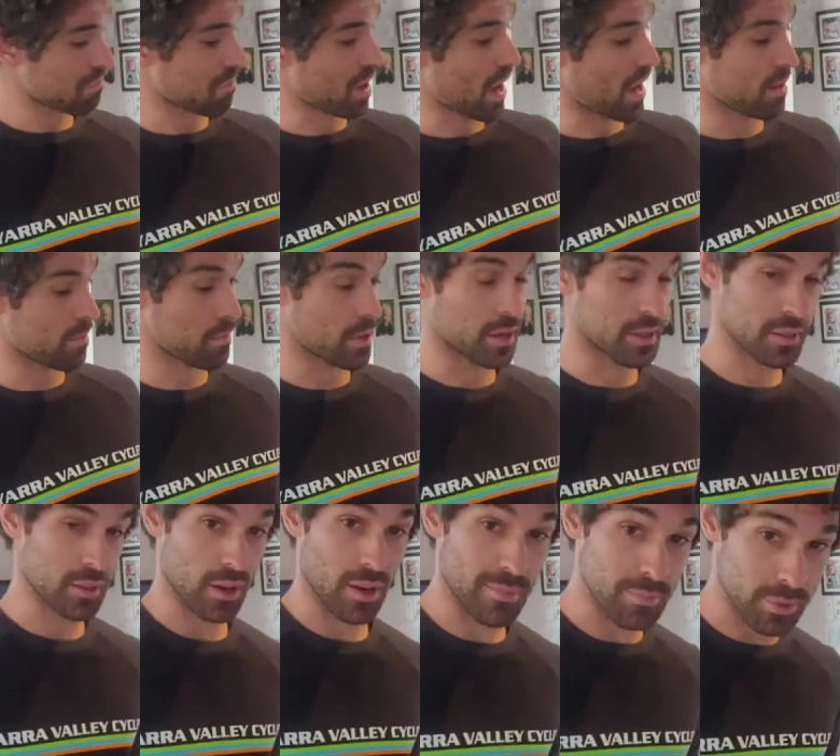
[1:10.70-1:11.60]
8
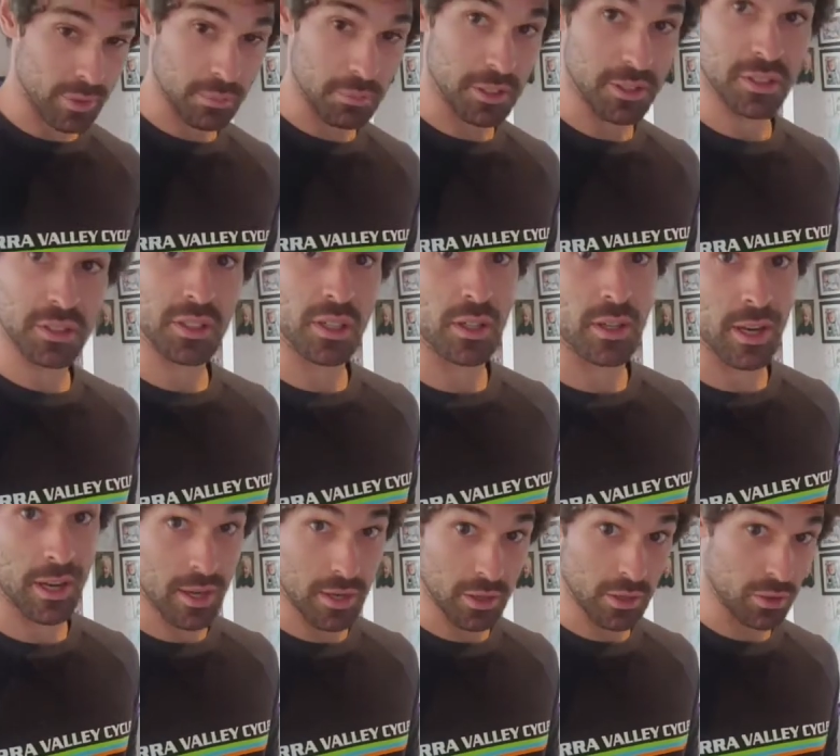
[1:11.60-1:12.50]
minutes. I'm probably just going
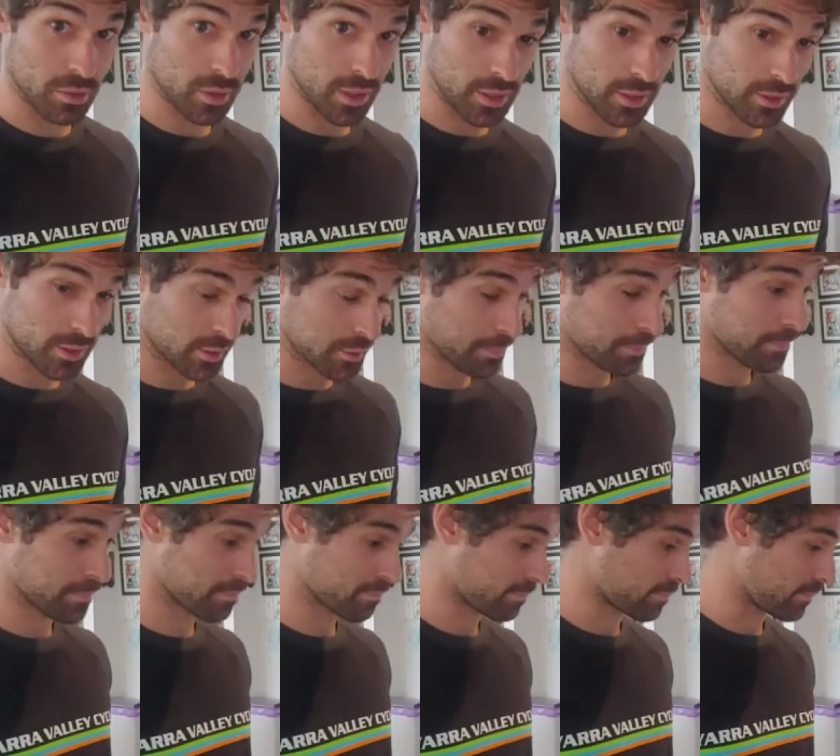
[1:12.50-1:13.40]
to eat cookies.
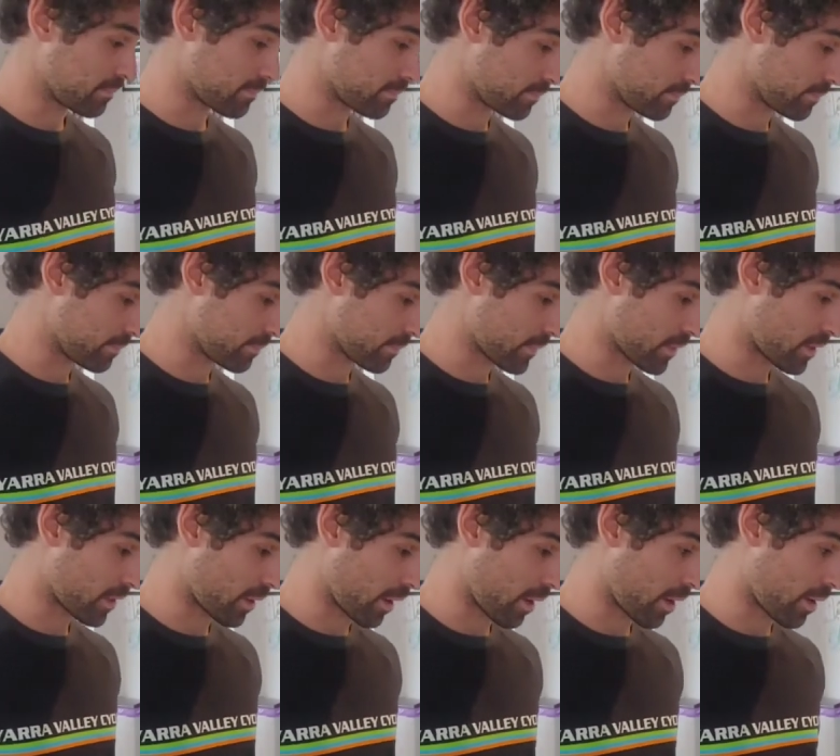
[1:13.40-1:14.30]

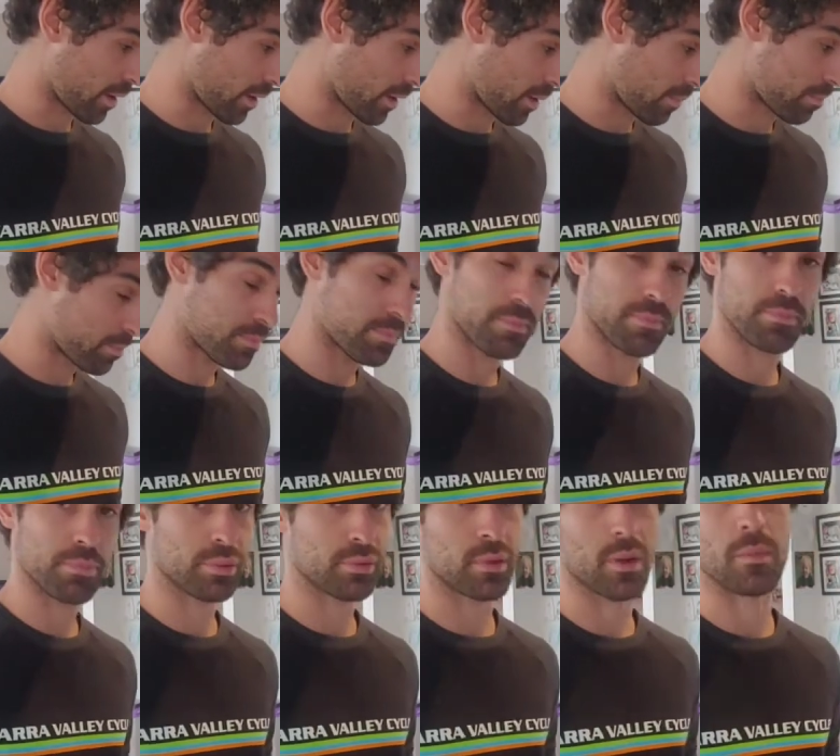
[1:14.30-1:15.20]
I
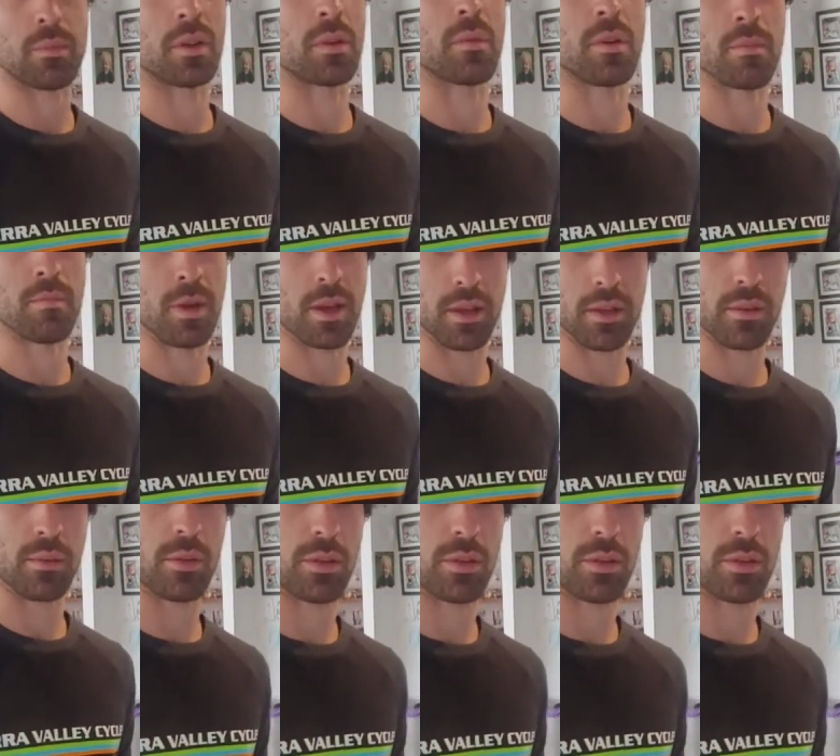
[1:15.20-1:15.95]
probably won't make you